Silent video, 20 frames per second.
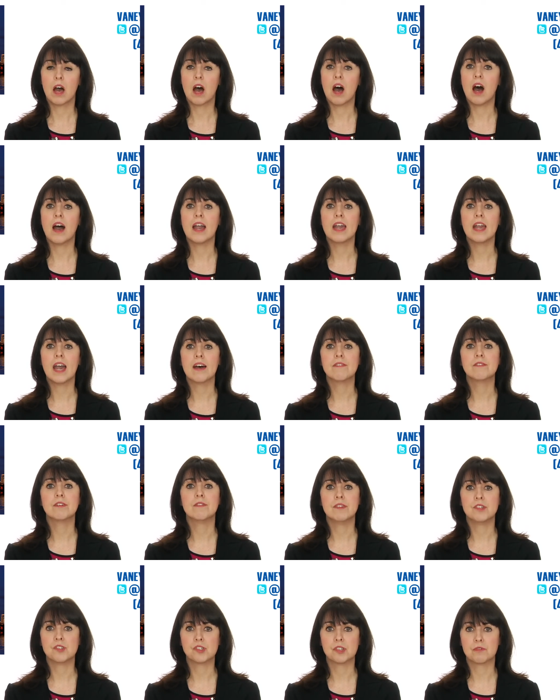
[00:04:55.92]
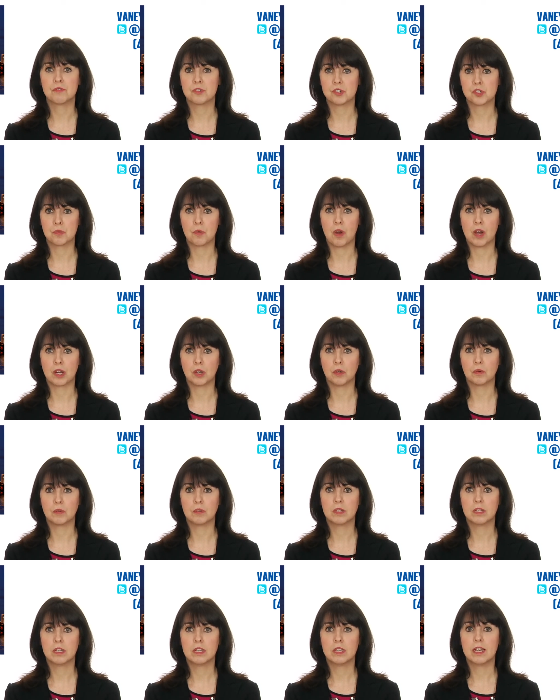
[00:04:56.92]
I have a vision for Toronto
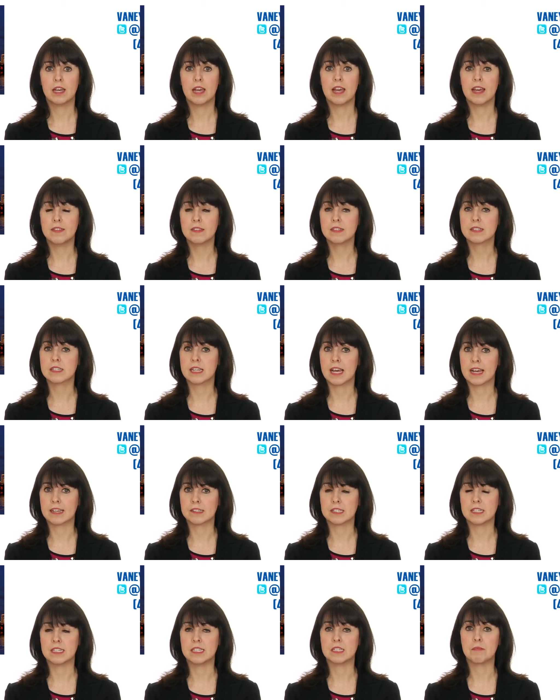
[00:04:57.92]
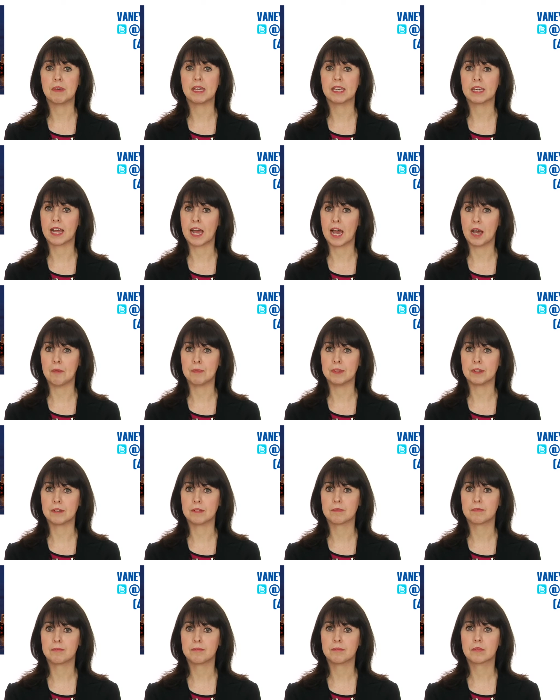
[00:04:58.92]
and the tenacity to make it
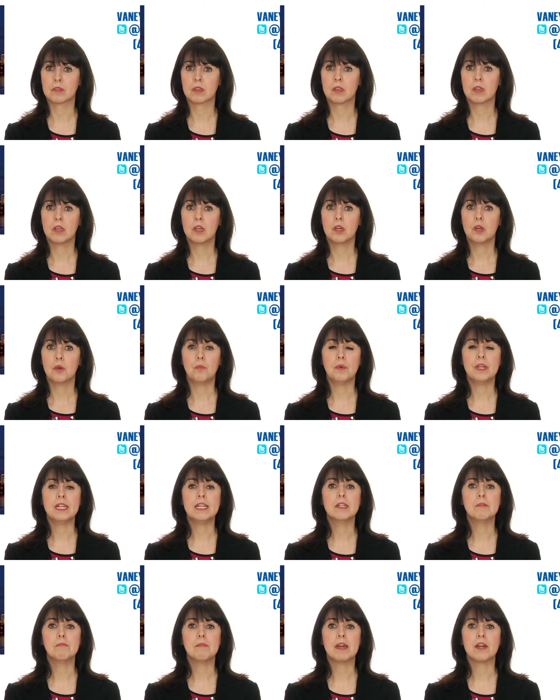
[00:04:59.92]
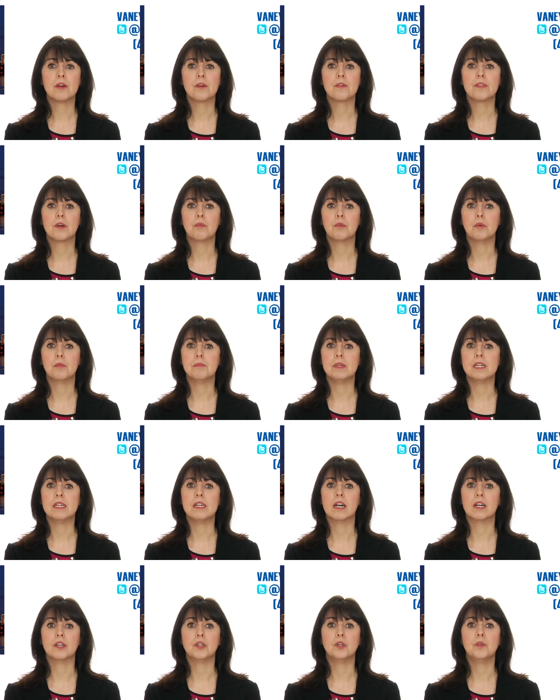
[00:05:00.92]
happen. We need a mayor that will be
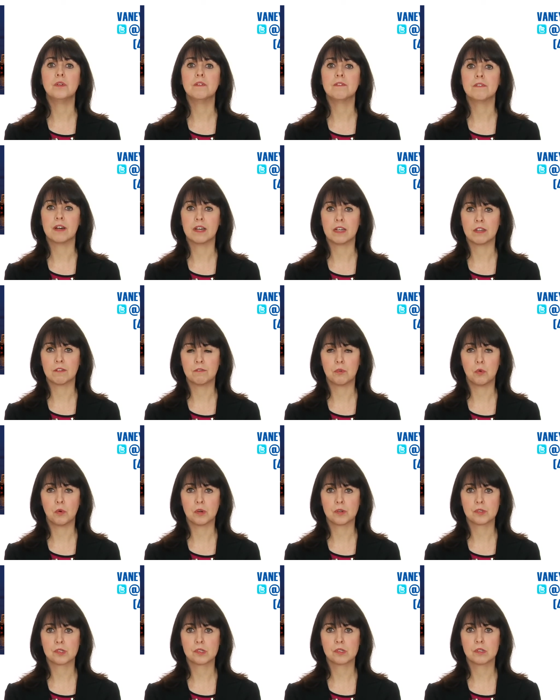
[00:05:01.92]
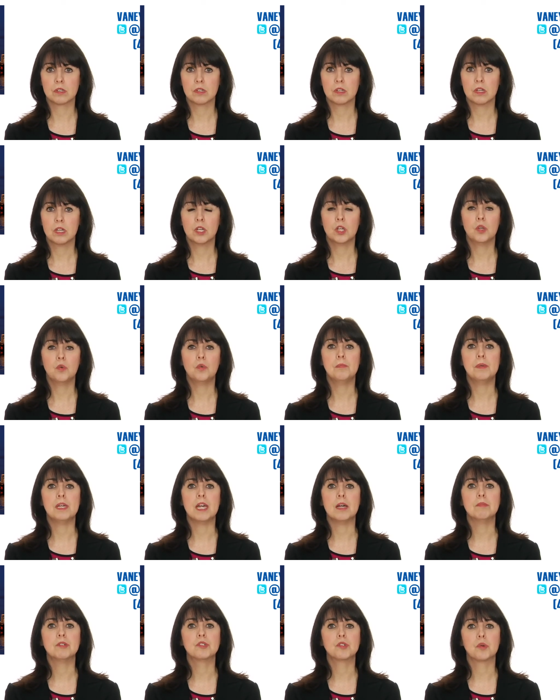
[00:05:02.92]
a unifying force, who will be
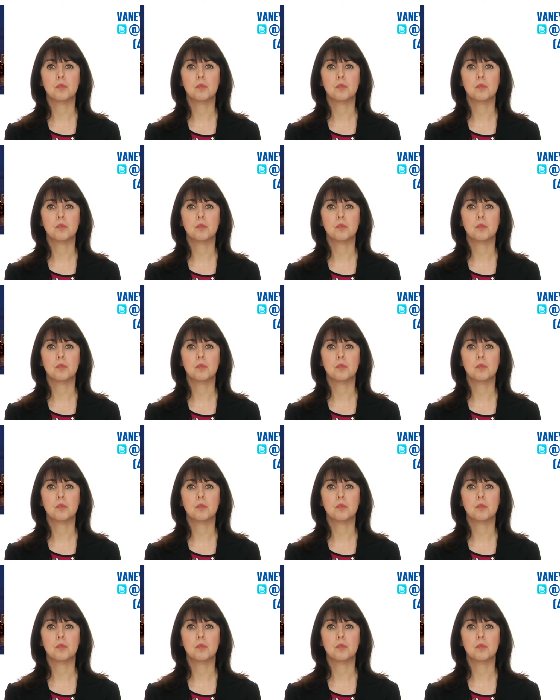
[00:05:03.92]
able to